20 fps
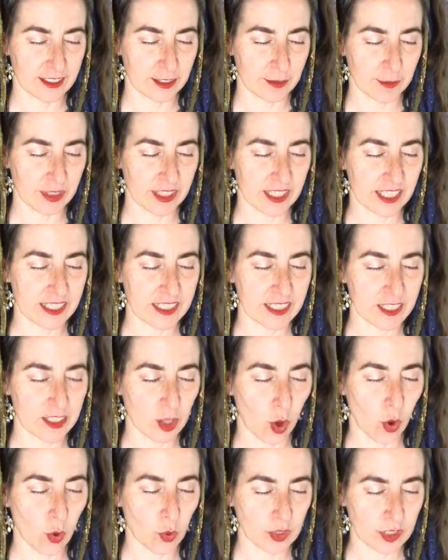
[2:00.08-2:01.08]
But this is
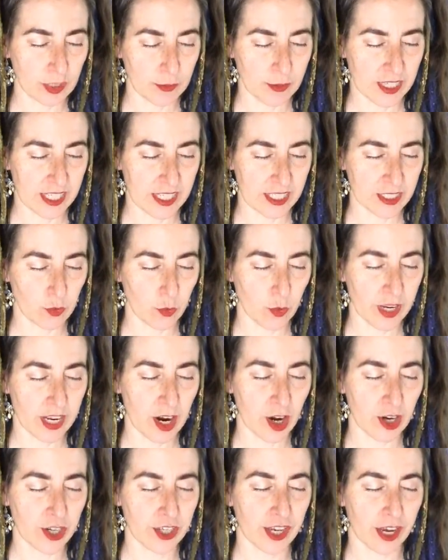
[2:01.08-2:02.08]
only because we
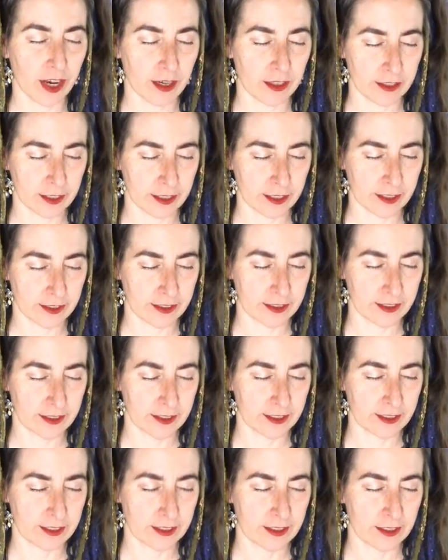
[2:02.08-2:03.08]
are young.
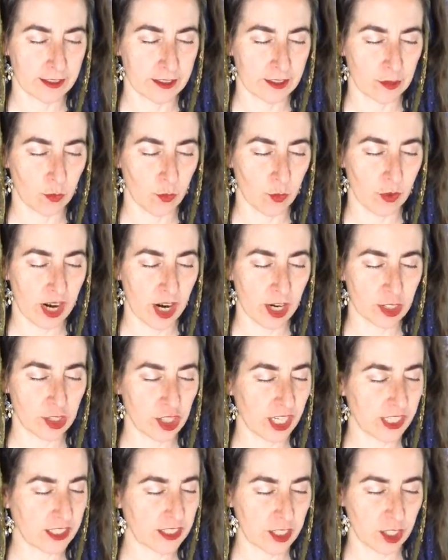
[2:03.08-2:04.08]
We are
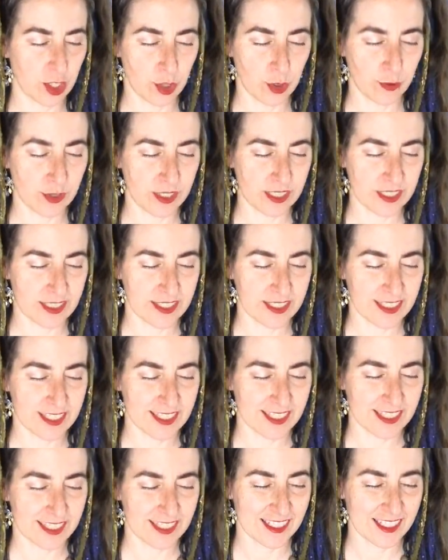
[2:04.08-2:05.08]
just humans,
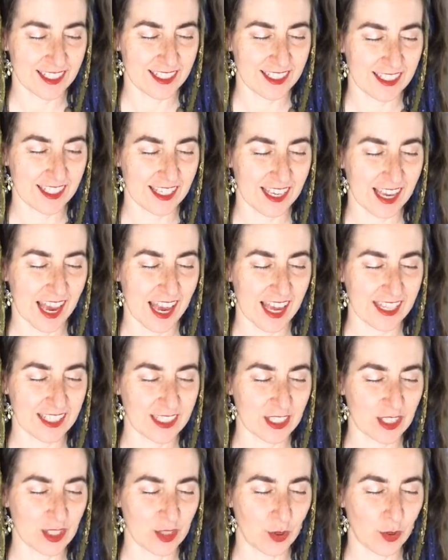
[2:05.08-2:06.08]

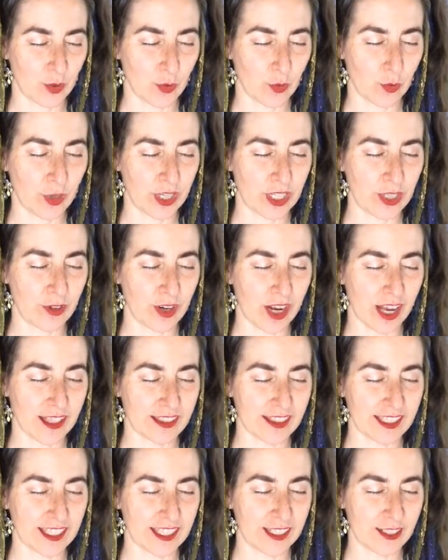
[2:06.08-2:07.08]
and we do not
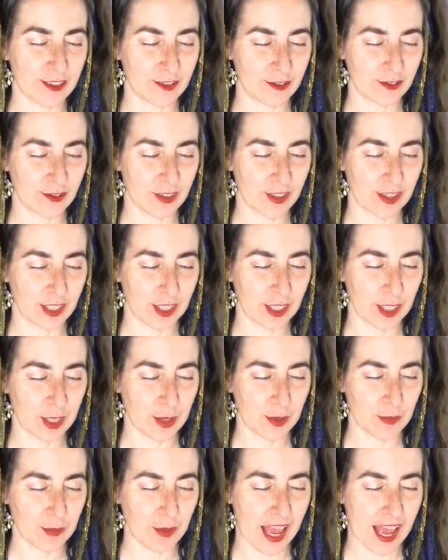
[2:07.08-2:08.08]
live
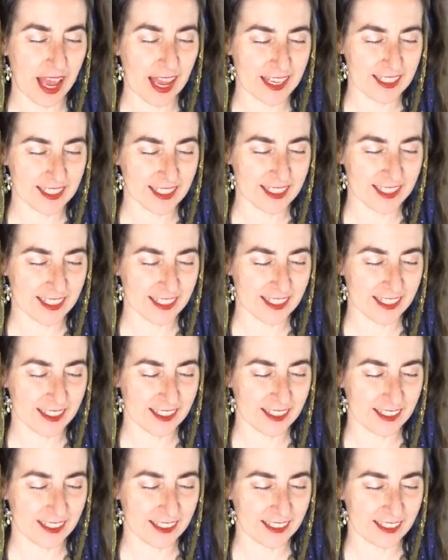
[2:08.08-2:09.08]
past
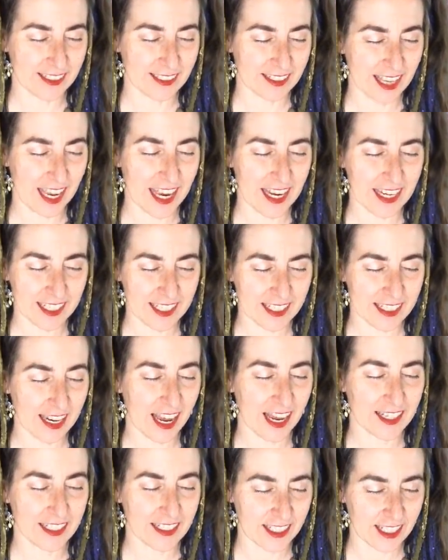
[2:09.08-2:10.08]
80,
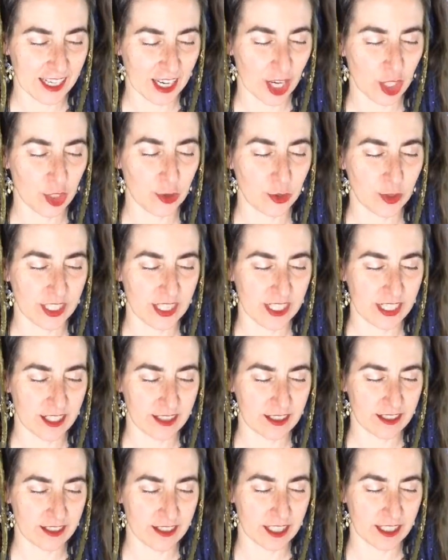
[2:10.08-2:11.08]
90, 100 years.